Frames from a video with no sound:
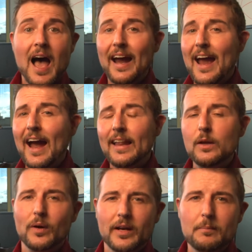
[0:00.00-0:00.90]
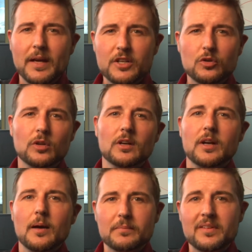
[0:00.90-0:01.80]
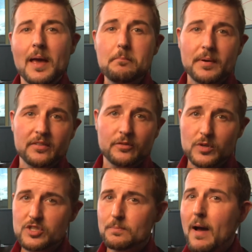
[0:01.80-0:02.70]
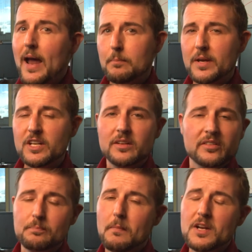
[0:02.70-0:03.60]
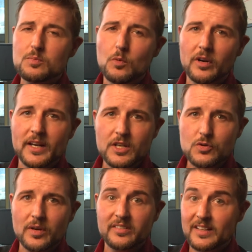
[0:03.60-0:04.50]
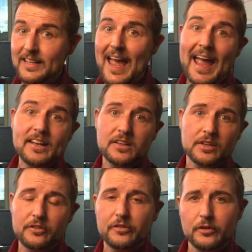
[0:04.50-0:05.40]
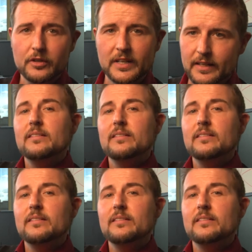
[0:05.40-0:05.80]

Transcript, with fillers: I highly recommend you look up Tempest, which in my opinion is much more interesting and concerning.